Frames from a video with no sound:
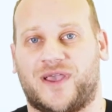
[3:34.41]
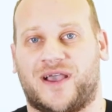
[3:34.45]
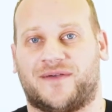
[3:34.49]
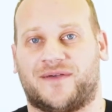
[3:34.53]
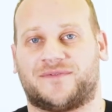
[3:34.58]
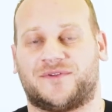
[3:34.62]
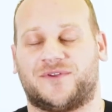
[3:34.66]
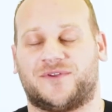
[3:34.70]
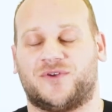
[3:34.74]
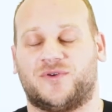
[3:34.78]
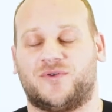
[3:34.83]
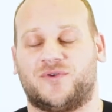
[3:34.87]
have
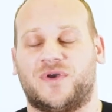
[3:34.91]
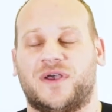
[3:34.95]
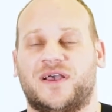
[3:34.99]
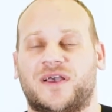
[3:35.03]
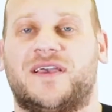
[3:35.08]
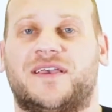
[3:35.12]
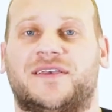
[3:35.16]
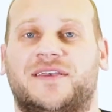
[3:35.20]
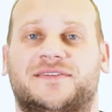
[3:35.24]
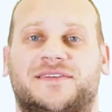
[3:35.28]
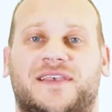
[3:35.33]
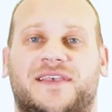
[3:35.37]
to do
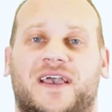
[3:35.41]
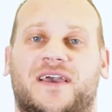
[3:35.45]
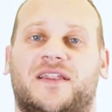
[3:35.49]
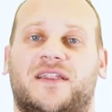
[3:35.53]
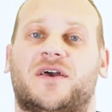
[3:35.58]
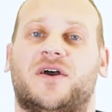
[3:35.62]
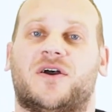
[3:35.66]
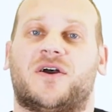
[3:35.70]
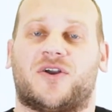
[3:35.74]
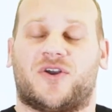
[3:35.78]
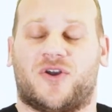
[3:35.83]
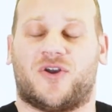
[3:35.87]
is
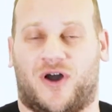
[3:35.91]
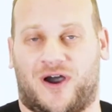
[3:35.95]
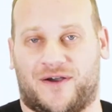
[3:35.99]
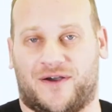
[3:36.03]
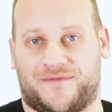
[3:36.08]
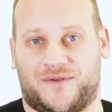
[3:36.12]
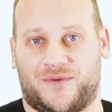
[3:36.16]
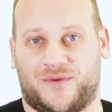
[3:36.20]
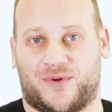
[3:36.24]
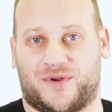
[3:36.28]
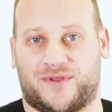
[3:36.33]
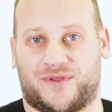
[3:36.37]
get
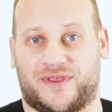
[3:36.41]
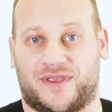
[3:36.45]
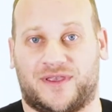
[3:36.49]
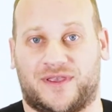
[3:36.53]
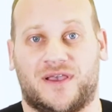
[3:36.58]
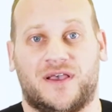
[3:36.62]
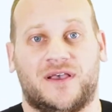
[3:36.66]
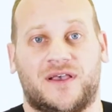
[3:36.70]
coffee worthy.